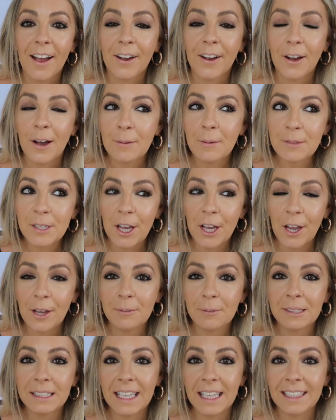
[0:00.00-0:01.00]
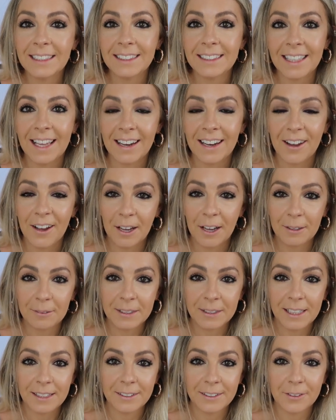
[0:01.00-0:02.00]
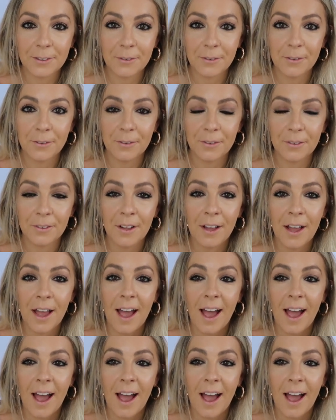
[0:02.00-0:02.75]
come to Homesense and a Homesense haul.